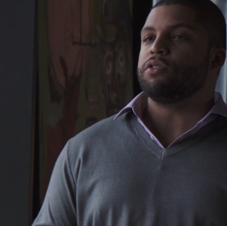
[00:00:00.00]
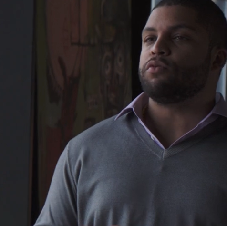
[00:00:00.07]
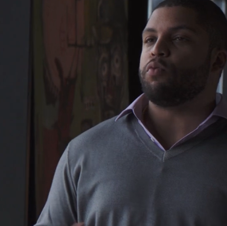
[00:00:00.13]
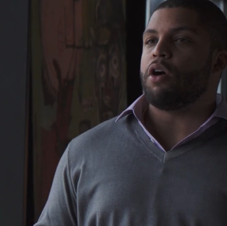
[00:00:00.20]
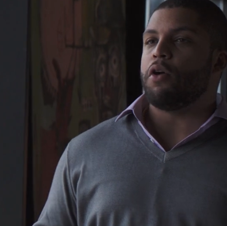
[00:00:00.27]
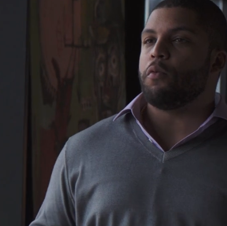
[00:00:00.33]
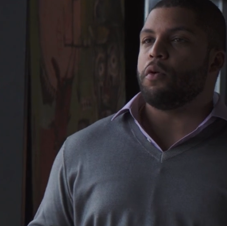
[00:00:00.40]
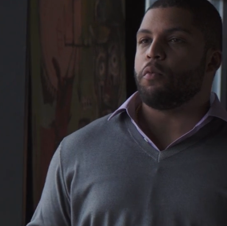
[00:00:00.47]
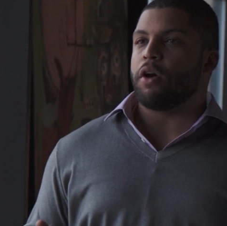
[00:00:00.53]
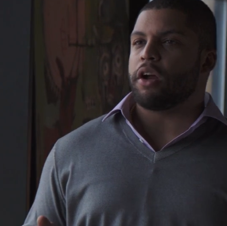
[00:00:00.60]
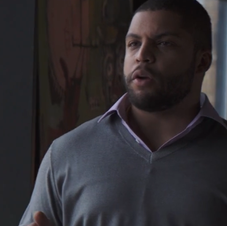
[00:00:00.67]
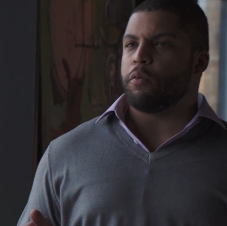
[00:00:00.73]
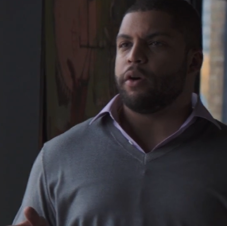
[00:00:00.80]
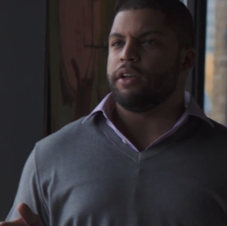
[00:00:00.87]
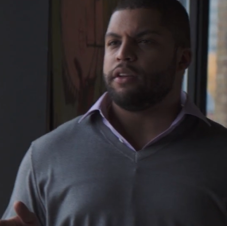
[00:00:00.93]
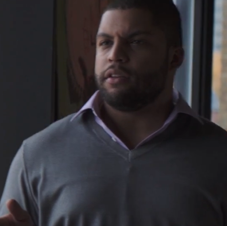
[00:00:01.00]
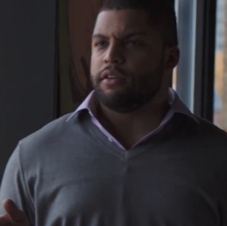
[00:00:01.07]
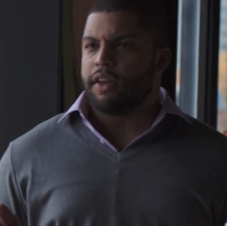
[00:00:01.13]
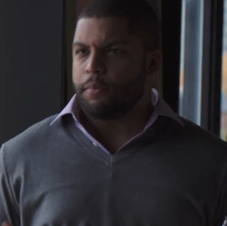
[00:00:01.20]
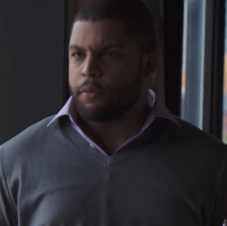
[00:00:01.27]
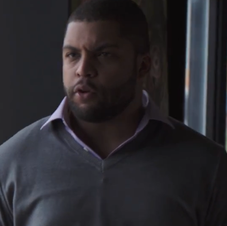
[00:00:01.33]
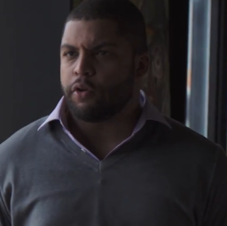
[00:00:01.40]
what's wrong with working with
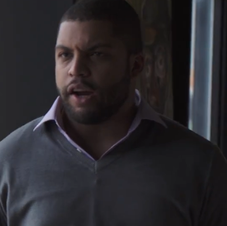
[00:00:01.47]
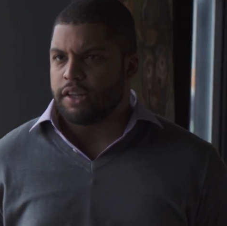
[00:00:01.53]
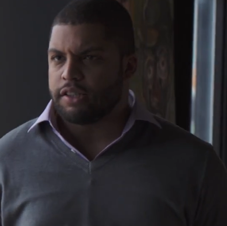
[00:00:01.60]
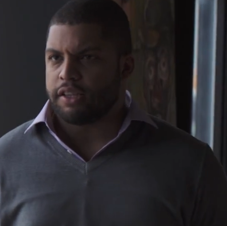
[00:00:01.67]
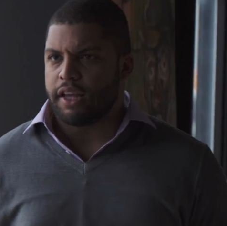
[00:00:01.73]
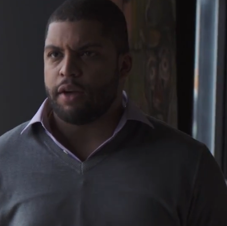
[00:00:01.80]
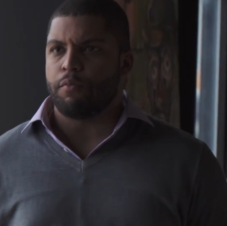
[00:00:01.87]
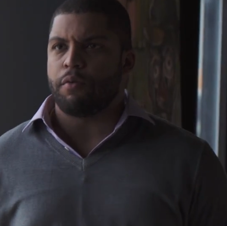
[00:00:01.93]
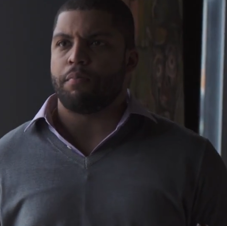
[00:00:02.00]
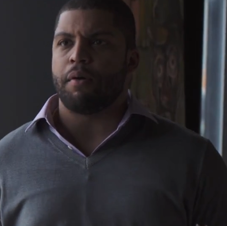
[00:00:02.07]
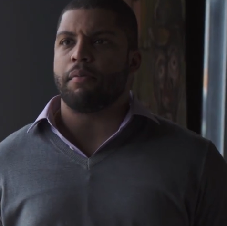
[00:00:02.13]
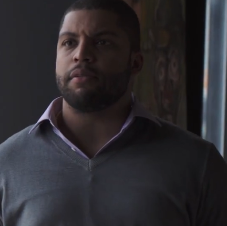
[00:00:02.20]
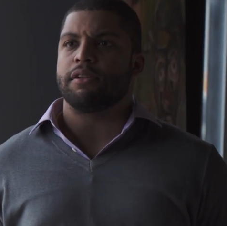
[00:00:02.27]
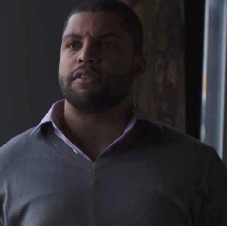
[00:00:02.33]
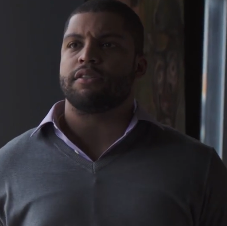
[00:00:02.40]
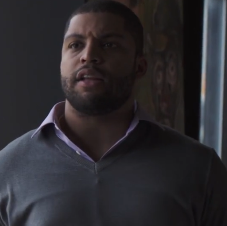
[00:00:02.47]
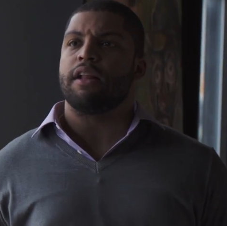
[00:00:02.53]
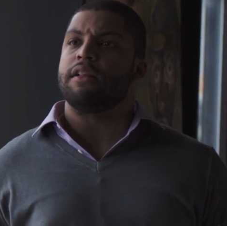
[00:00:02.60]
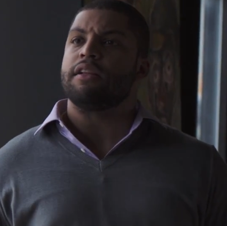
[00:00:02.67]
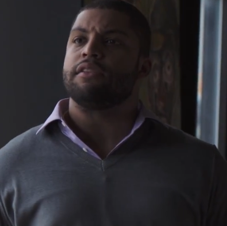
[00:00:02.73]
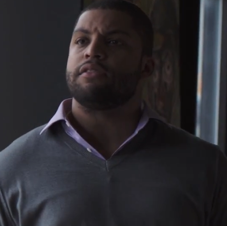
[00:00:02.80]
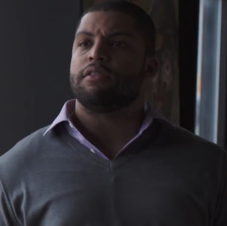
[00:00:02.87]
Democrats and Republicans?
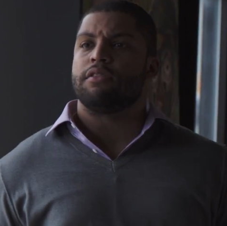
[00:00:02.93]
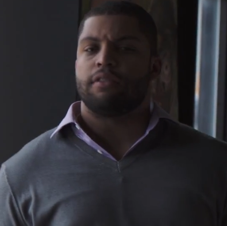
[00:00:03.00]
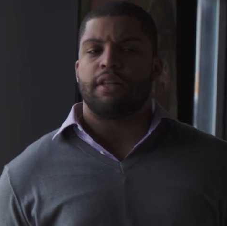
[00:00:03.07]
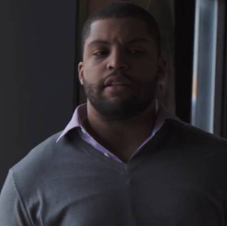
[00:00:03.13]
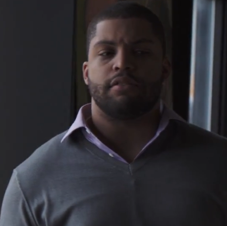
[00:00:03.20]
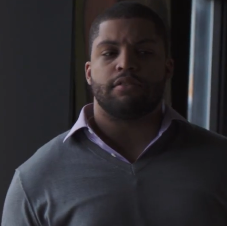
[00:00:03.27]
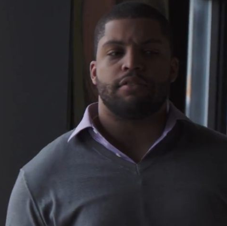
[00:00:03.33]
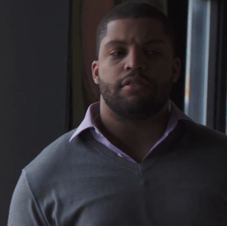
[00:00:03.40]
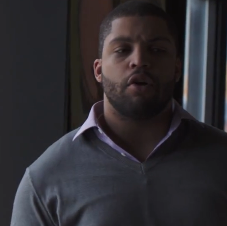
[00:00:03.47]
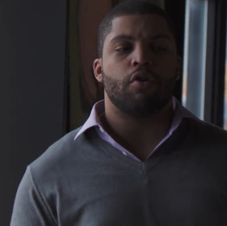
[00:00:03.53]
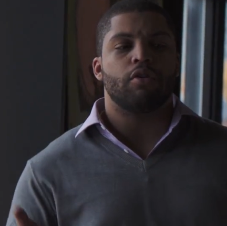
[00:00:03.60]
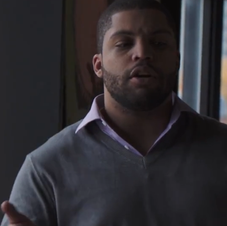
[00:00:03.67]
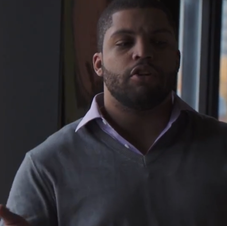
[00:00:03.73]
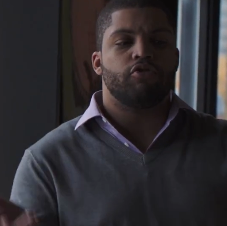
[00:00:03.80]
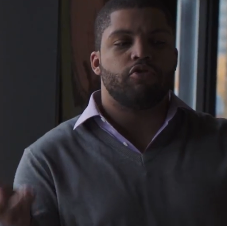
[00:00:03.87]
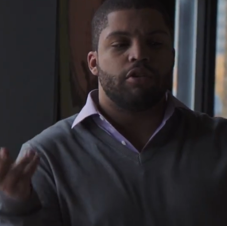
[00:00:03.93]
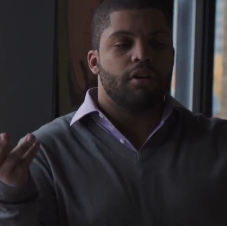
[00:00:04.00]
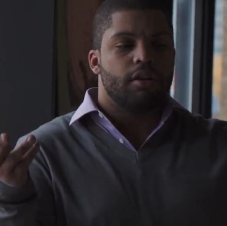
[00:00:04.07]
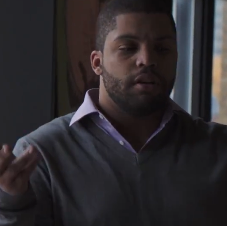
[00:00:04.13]
Like, that's, that's the whole country.